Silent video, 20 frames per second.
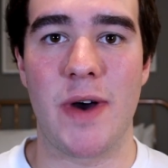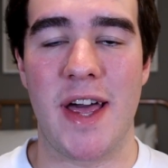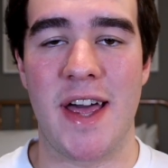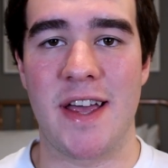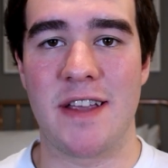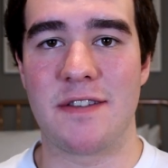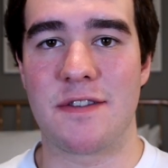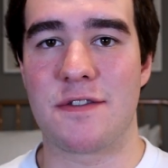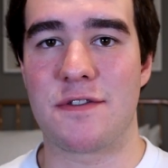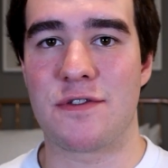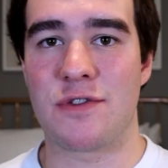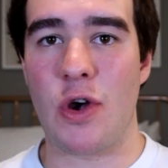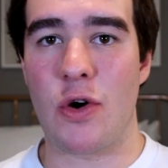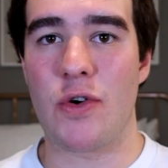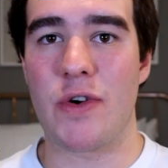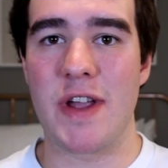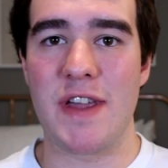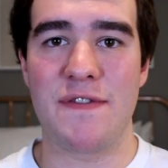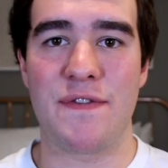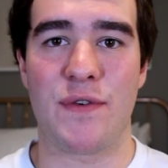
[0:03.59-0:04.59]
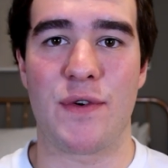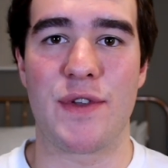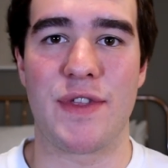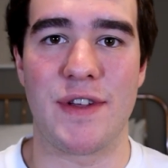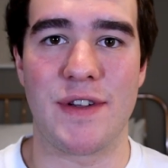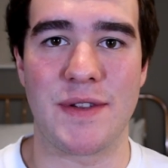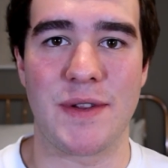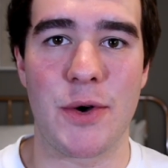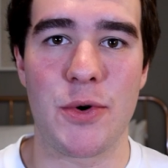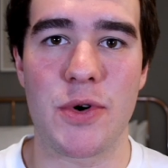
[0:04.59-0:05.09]
and sorry for
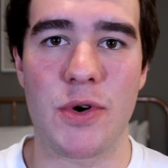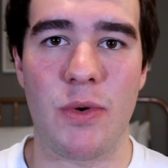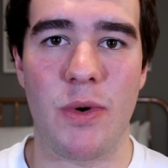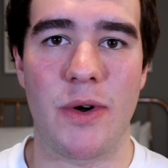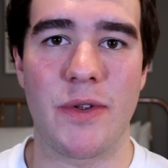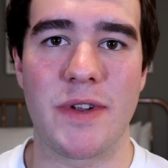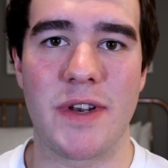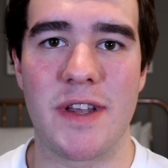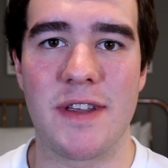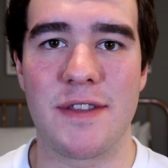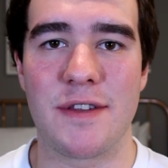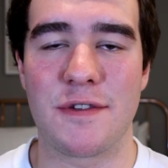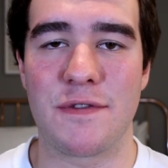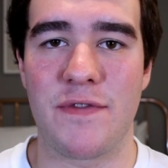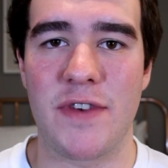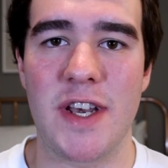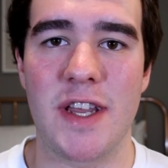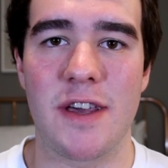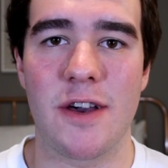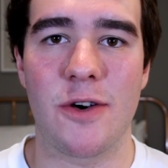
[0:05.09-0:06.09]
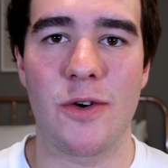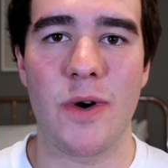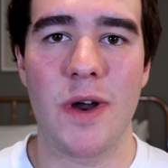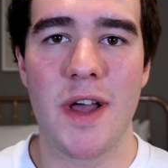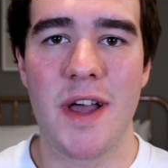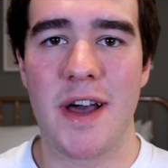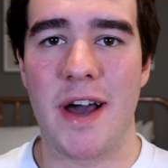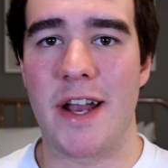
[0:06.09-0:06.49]
the low quality of this video.